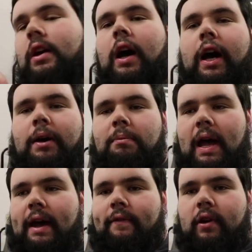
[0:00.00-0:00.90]

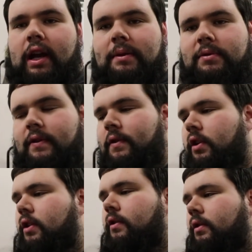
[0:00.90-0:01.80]
have Rams of
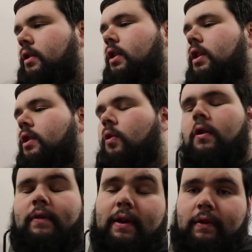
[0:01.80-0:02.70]
your own,
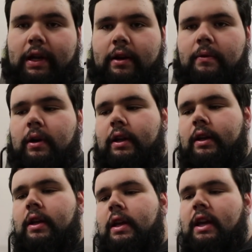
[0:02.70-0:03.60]
or if you ever get one.